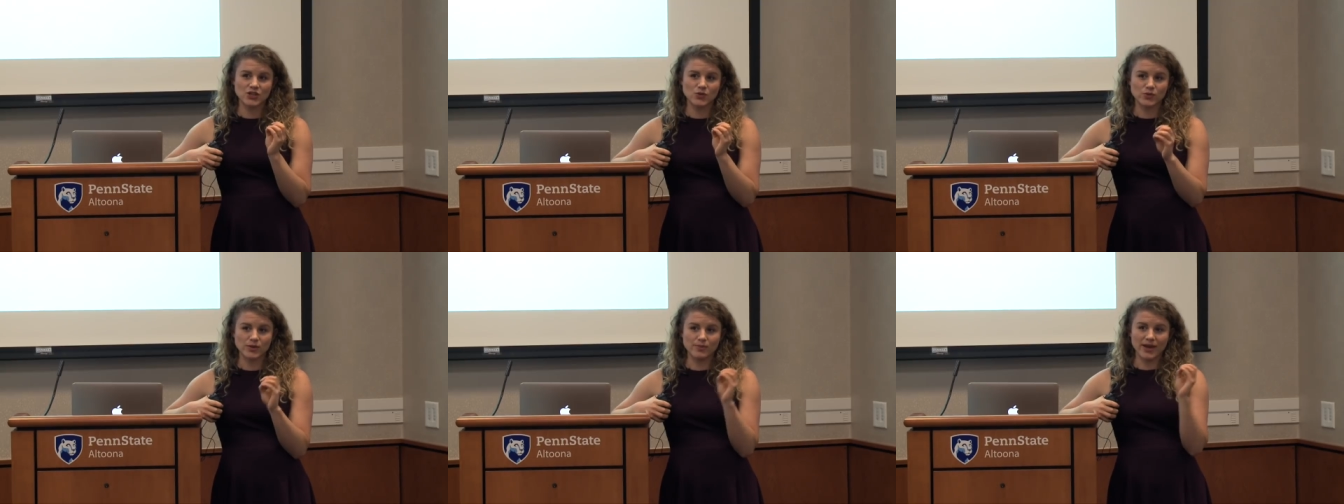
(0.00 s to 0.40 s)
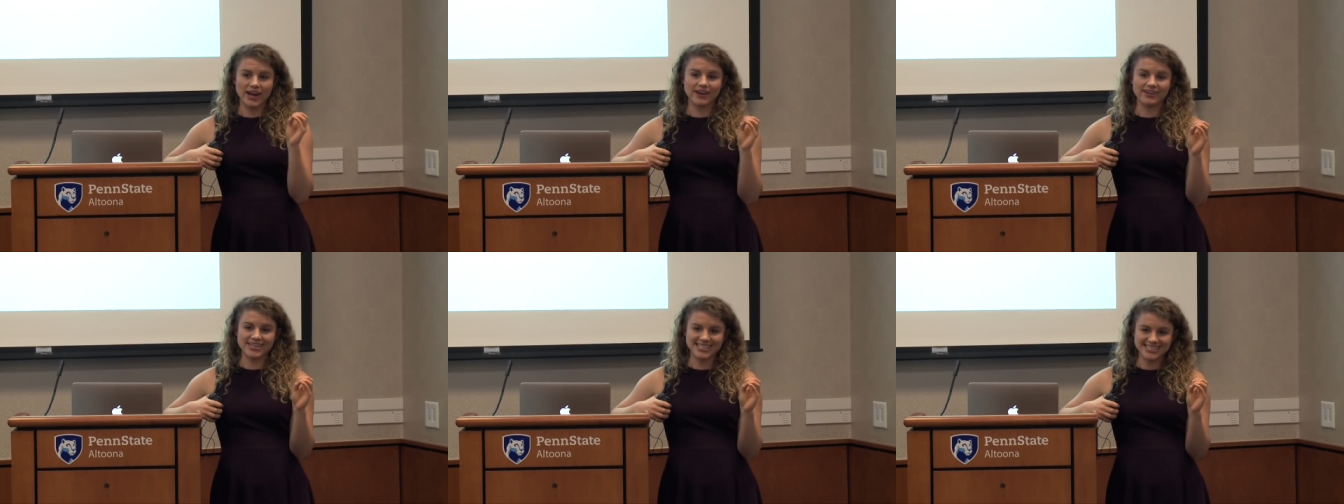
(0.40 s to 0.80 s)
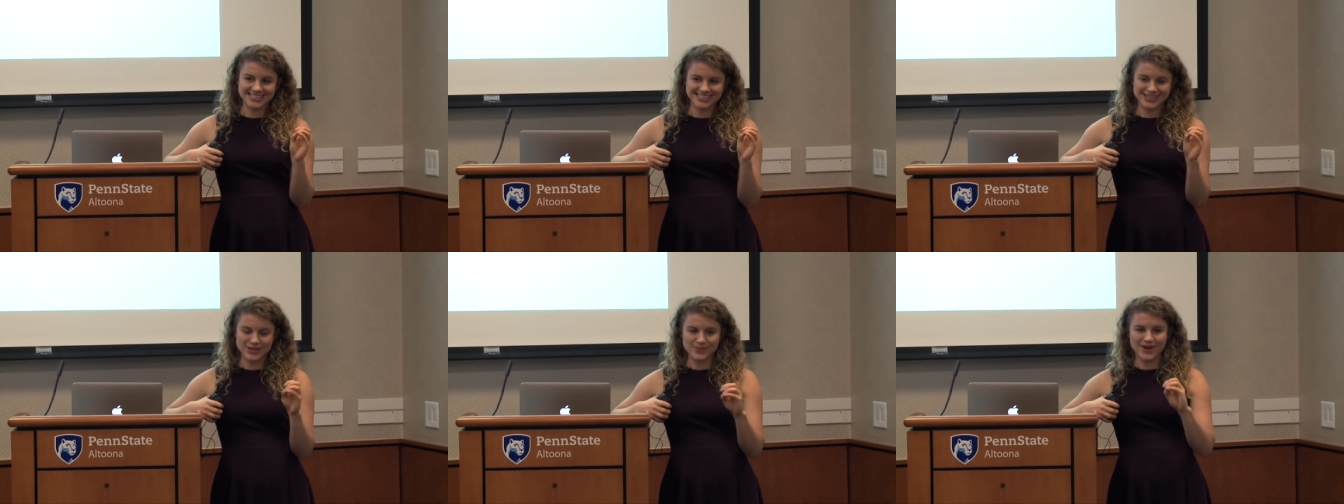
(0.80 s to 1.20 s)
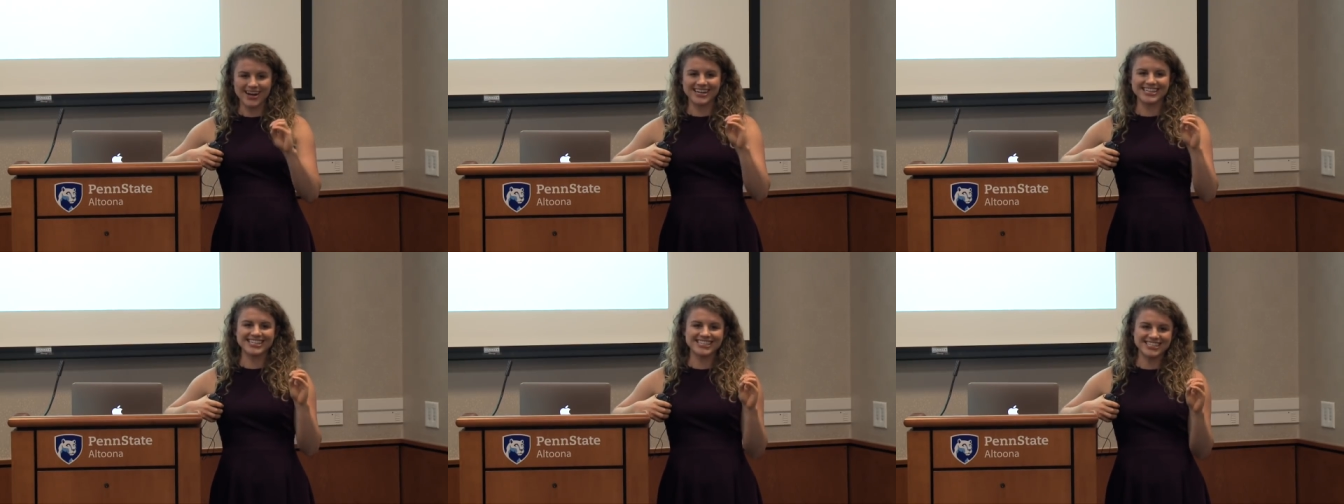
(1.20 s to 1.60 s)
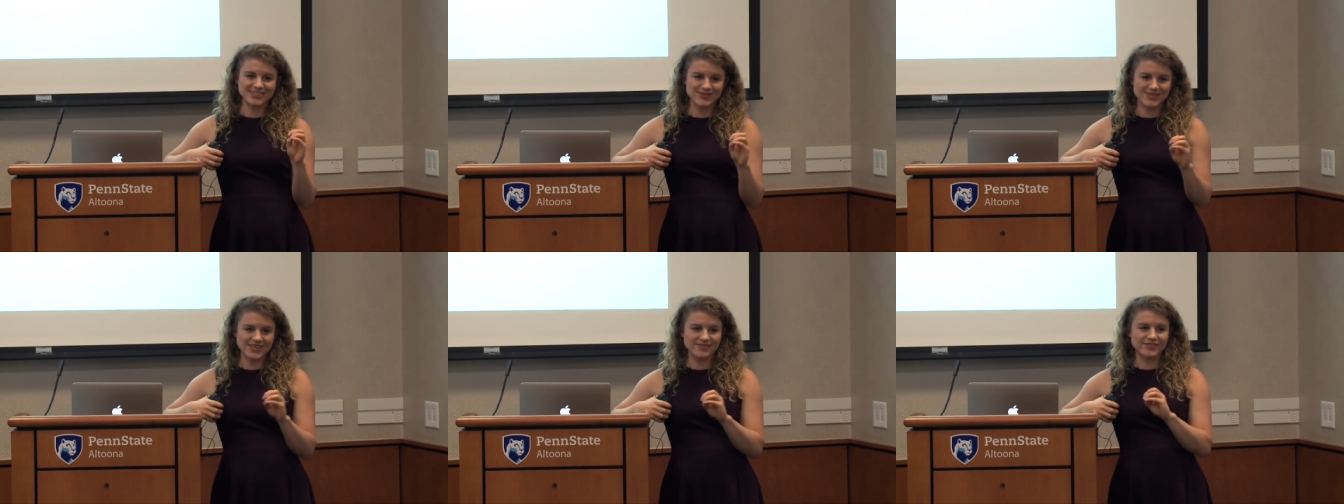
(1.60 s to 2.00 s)
repairing the body,
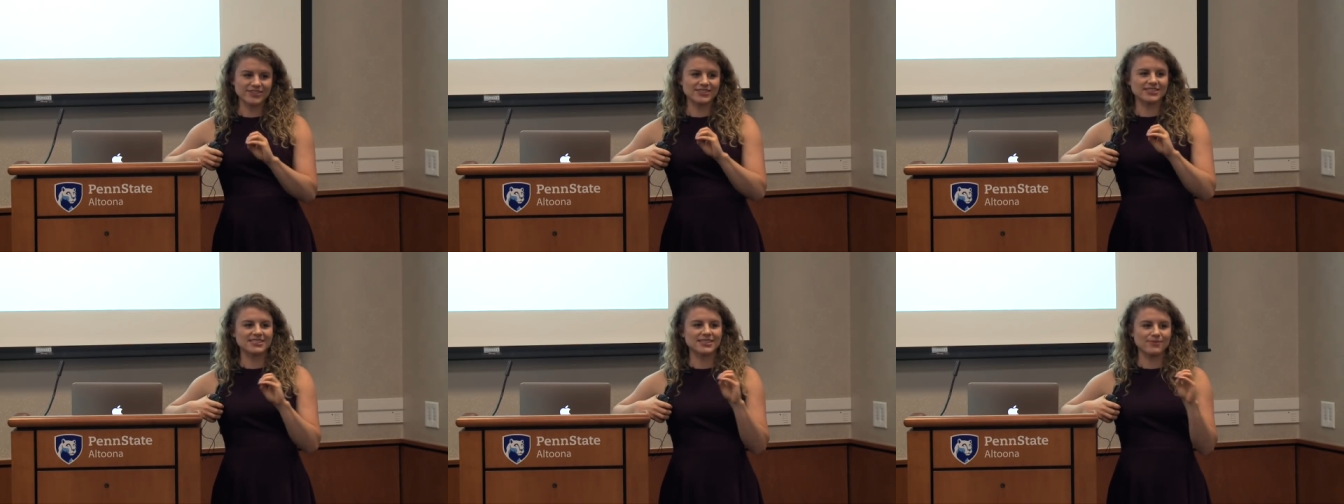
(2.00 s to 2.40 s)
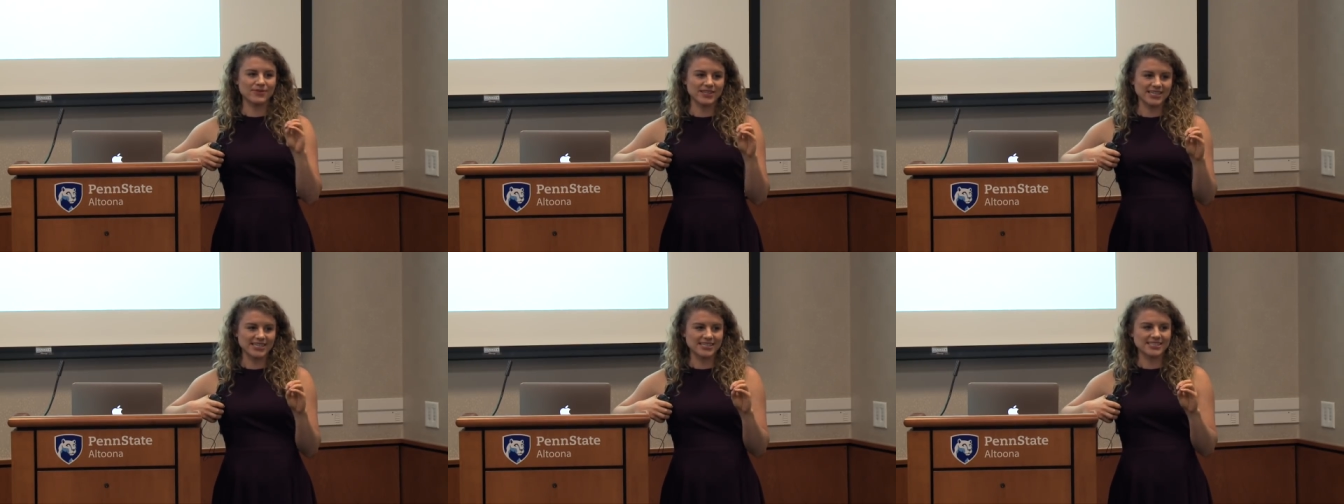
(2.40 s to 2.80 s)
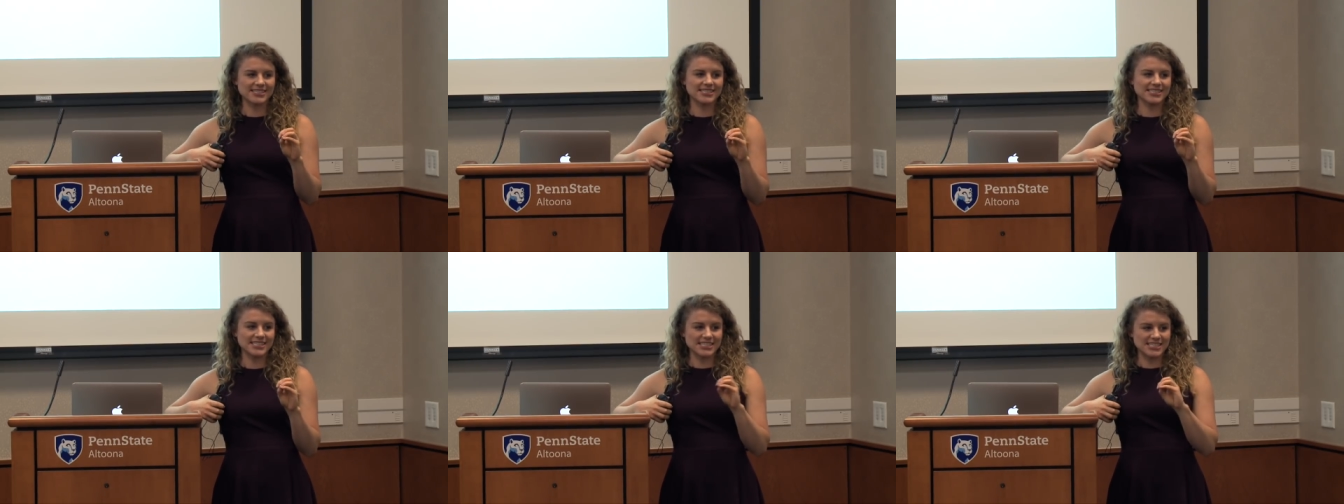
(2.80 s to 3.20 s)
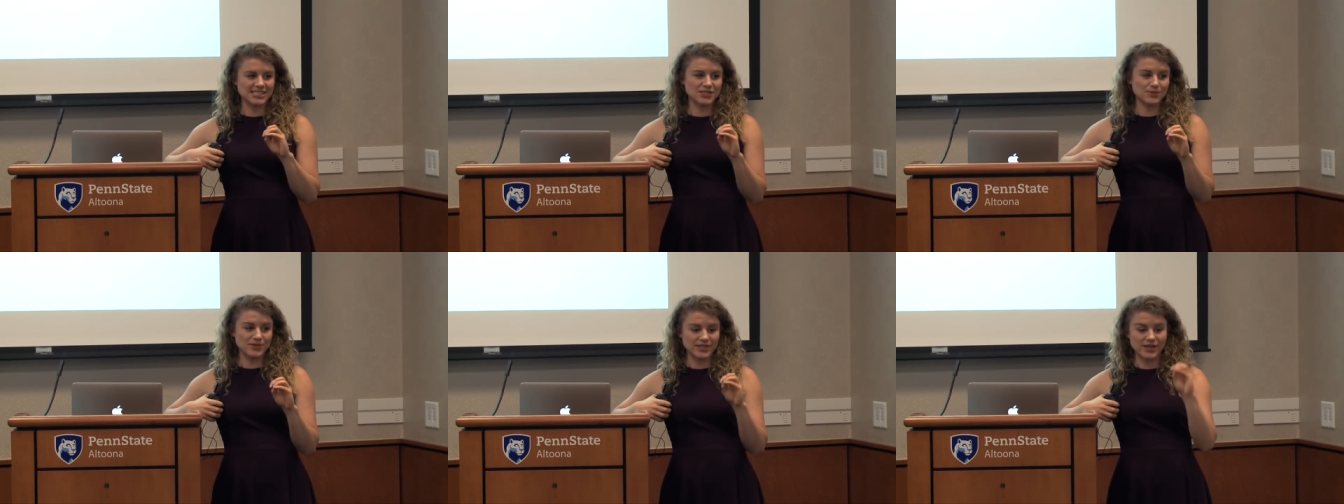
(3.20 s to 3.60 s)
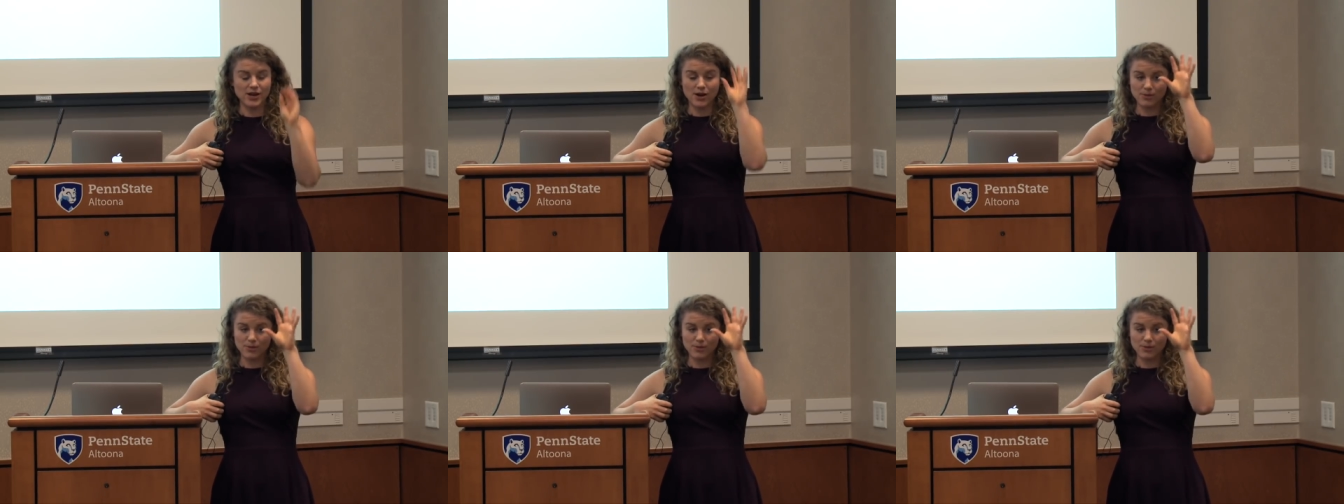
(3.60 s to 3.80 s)
whenever something needs to be